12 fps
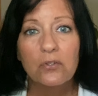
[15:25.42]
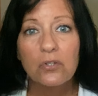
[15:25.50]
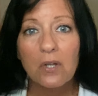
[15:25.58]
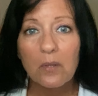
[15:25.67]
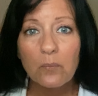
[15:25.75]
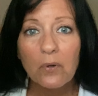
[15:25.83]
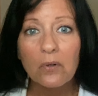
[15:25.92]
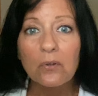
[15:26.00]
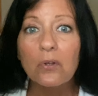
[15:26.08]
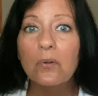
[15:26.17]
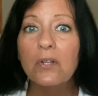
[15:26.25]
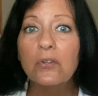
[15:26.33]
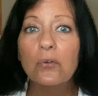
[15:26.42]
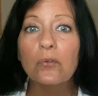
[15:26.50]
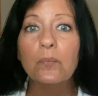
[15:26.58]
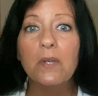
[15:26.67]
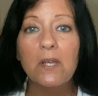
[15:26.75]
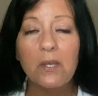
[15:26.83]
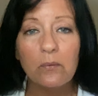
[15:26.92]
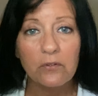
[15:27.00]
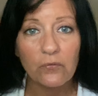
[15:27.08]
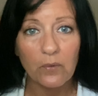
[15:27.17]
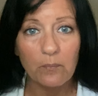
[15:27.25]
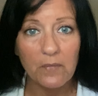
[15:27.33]
John Bartolone told me he was
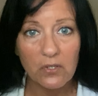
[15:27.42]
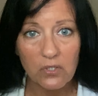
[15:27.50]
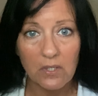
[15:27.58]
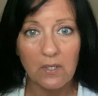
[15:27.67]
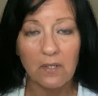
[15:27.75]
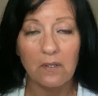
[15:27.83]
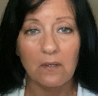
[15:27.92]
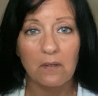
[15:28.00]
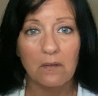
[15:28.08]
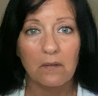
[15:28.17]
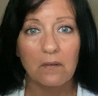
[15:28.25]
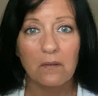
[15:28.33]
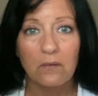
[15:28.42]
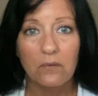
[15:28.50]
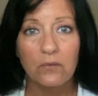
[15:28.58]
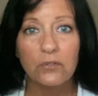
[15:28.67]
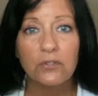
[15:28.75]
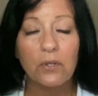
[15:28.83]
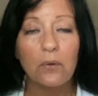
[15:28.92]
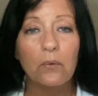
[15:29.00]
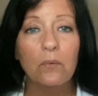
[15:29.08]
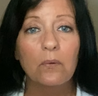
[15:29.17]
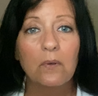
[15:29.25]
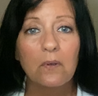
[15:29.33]
from Michigan. So
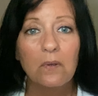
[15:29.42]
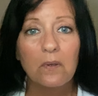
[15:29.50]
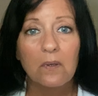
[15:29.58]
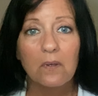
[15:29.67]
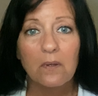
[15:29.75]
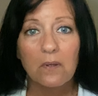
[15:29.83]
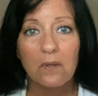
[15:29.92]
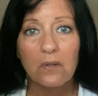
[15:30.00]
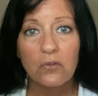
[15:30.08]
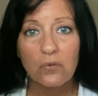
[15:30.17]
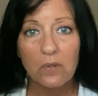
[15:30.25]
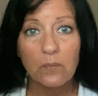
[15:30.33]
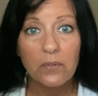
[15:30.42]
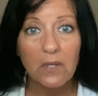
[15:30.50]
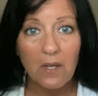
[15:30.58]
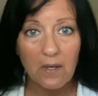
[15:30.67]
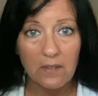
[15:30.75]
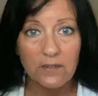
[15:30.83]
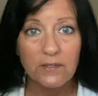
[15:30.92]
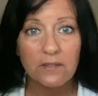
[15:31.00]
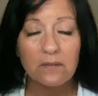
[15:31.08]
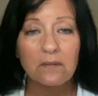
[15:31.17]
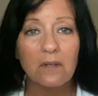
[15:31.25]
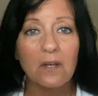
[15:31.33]
Trump
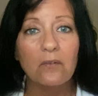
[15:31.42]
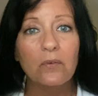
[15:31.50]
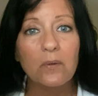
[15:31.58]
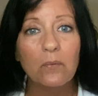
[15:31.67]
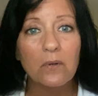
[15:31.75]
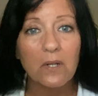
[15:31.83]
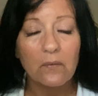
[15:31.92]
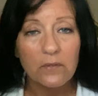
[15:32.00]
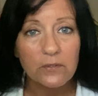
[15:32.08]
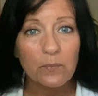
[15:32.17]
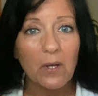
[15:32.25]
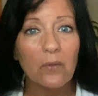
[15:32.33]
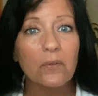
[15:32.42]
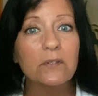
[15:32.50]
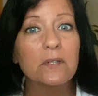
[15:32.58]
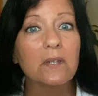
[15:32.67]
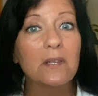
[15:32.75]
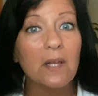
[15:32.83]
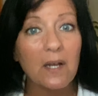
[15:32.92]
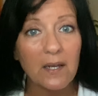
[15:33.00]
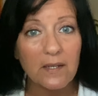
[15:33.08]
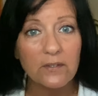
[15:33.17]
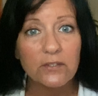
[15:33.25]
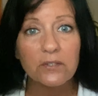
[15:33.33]
lies. Every word out of his mouth is a
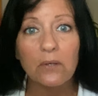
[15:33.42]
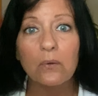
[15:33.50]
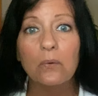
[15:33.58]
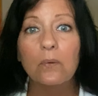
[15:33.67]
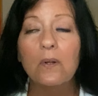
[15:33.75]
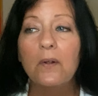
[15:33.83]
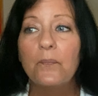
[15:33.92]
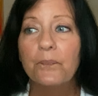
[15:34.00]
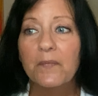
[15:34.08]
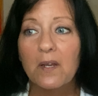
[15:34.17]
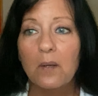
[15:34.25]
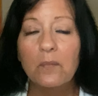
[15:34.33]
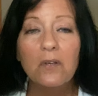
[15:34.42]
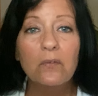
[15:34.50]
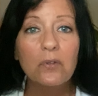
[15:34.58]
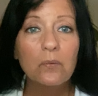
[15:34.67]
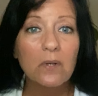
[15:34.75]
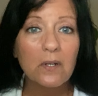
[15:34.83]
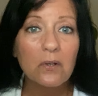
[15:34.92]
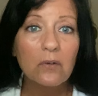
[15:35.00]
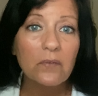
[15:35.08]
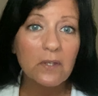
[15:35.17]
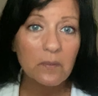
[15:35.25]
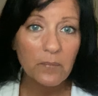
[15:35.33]
lie. So I'm giving you what I know
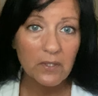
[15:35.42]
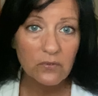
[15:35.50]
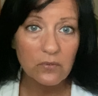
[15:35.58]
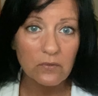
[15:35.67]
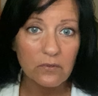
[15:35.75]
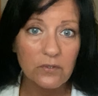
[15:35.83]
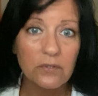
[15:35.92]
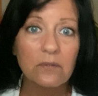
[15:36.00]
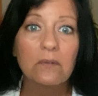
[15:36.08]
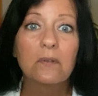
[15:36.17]
via the pictures.